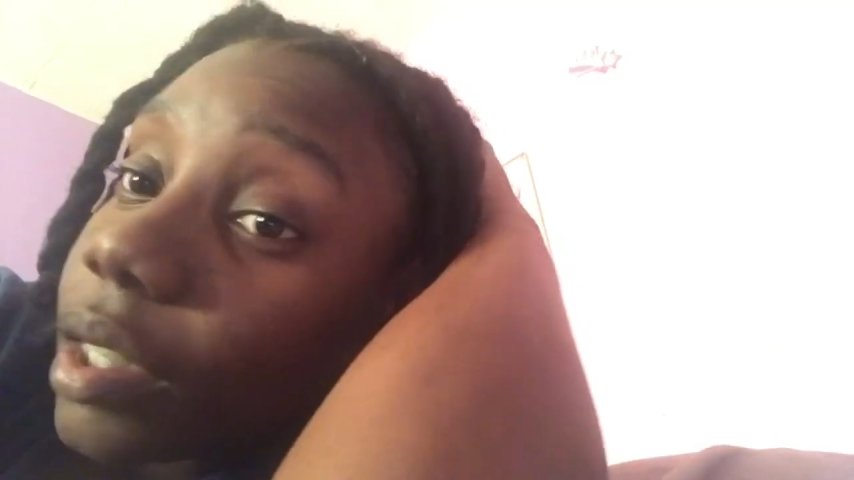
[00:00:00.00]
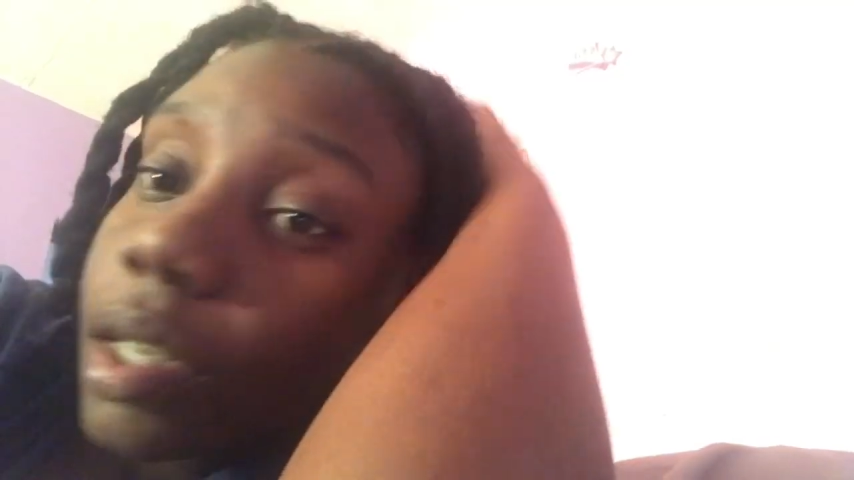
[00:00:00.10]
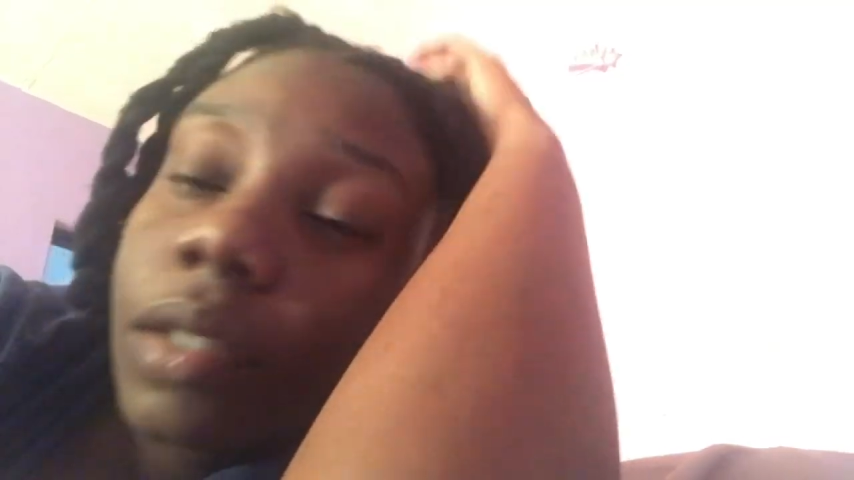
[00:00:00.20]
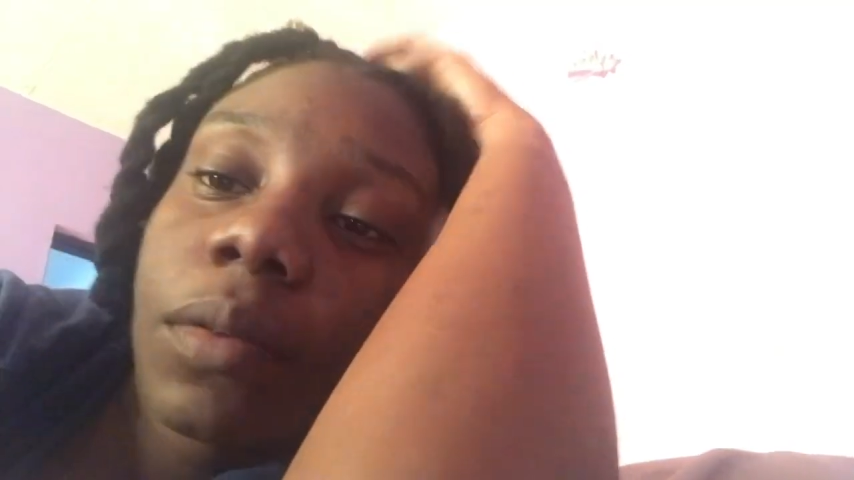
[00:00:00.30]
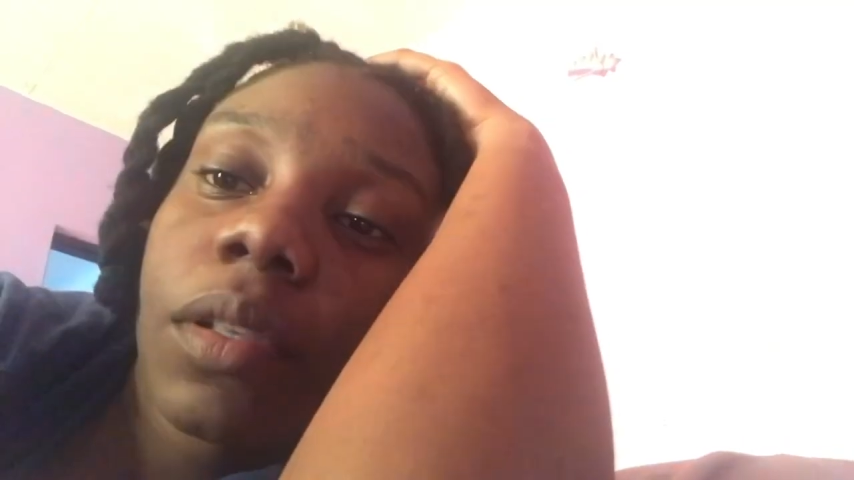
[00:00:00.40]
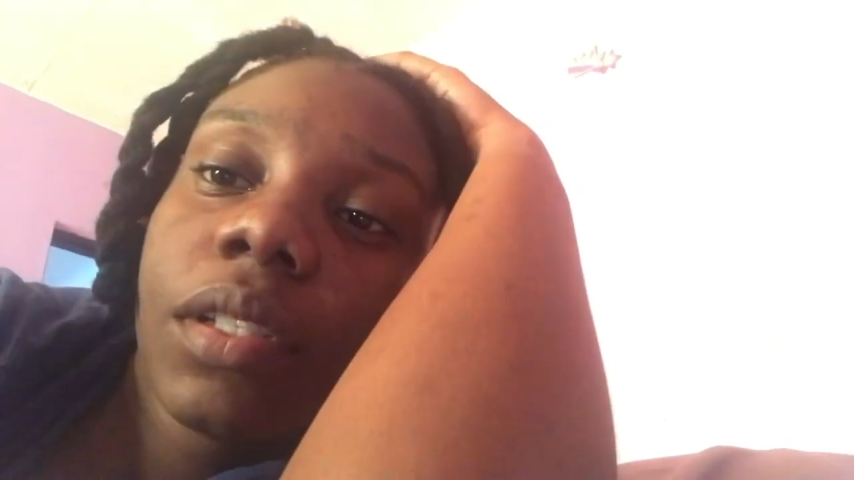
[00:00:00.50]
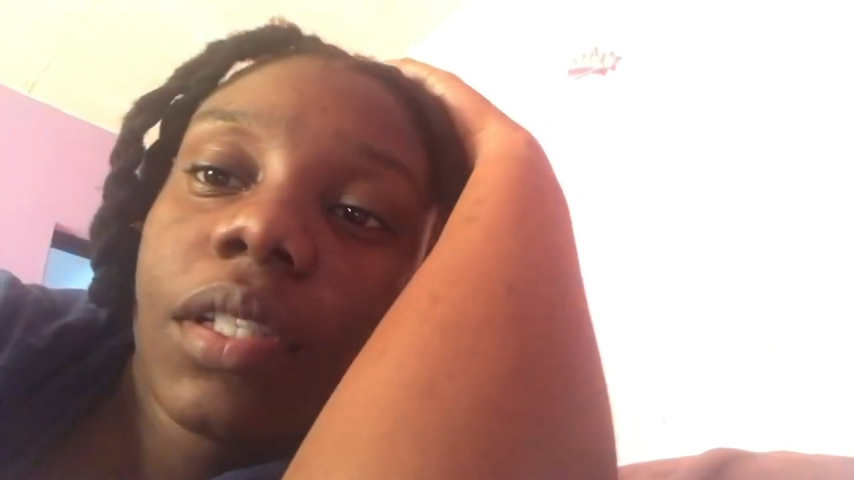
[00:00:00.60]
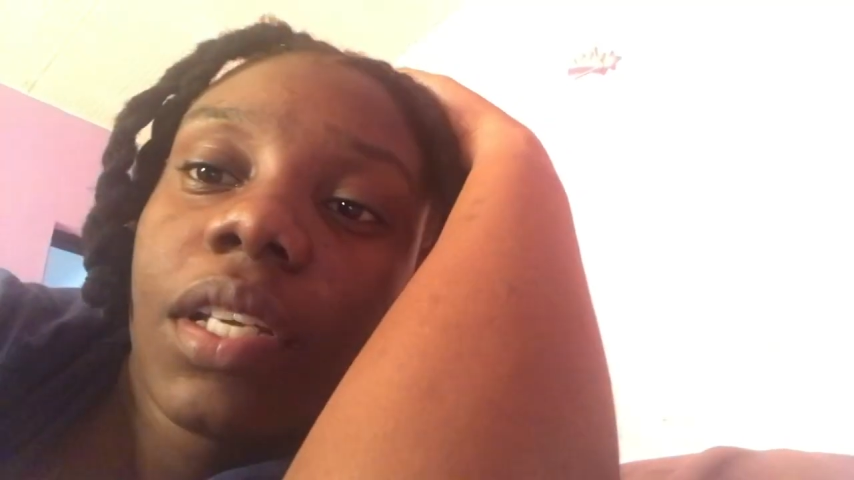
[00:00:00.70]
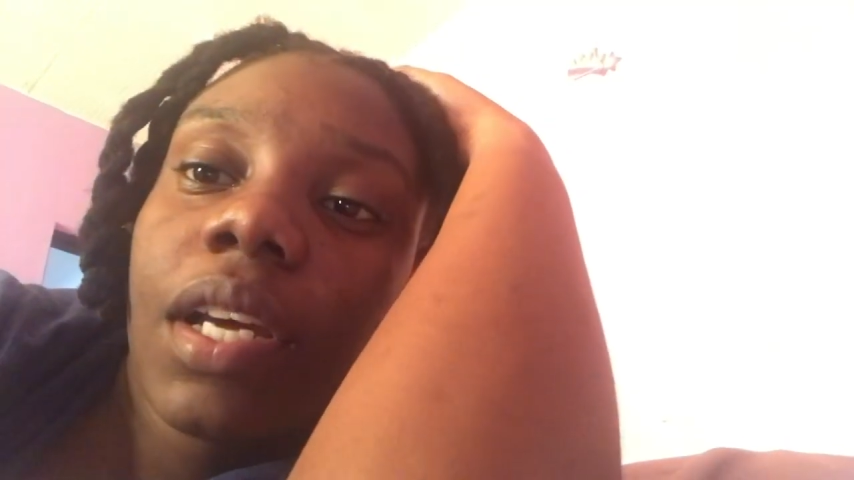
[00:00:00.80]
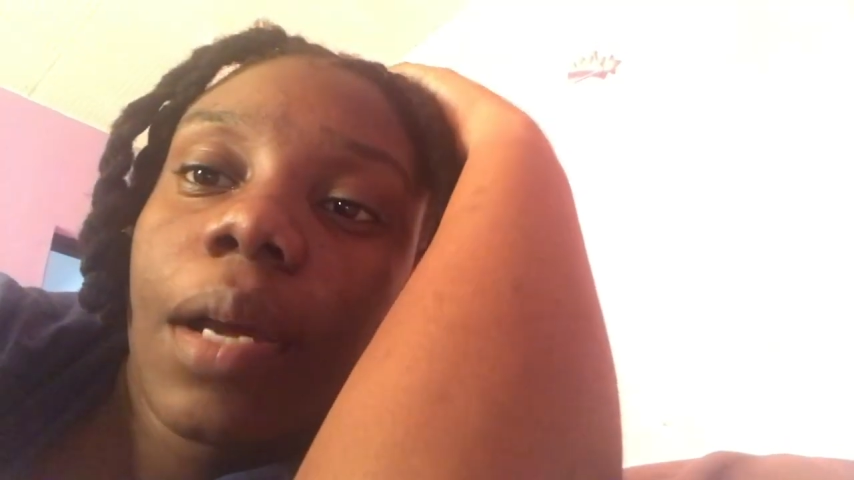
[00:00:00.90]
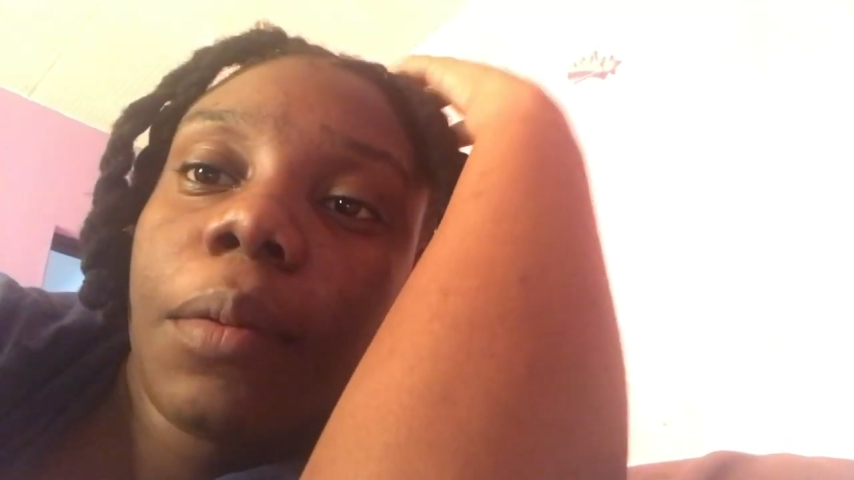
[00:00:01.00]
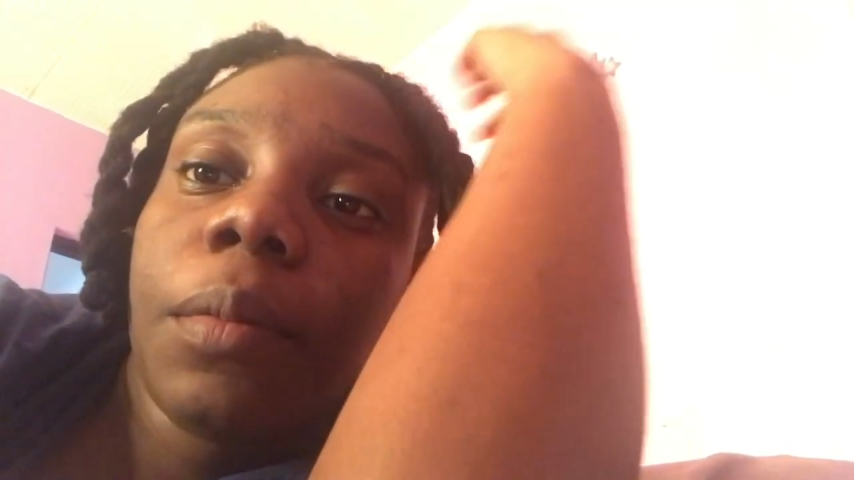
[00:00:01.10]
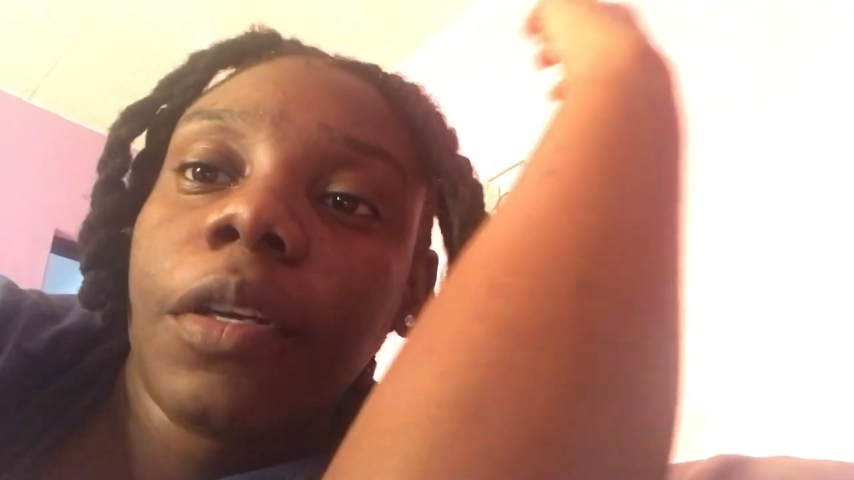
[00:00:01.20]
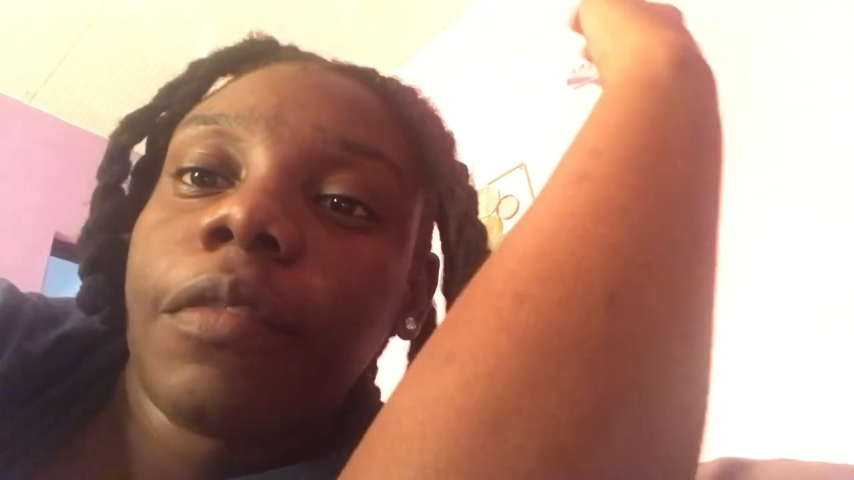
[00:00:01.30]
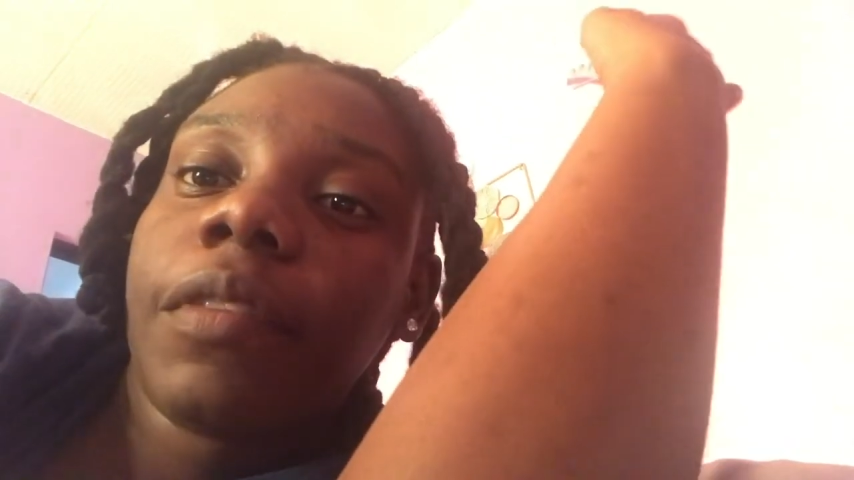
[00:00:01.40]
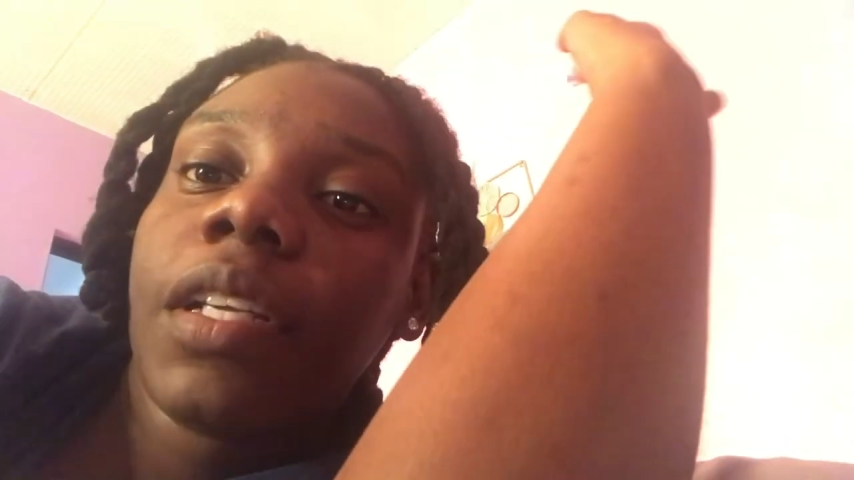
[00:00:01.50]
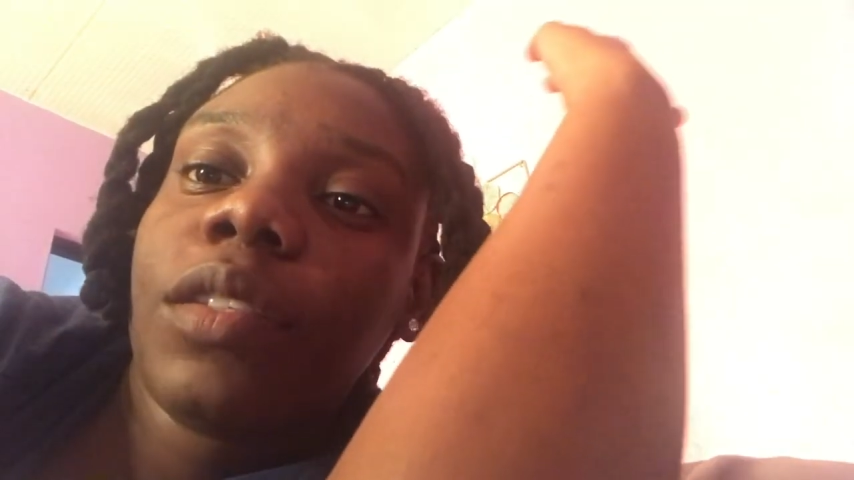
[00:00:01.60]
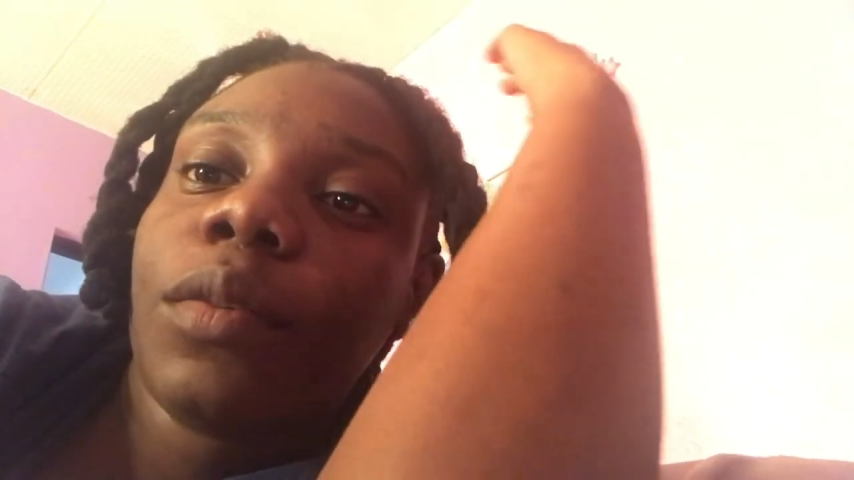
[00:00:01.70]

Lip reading: Just want to say happy birthday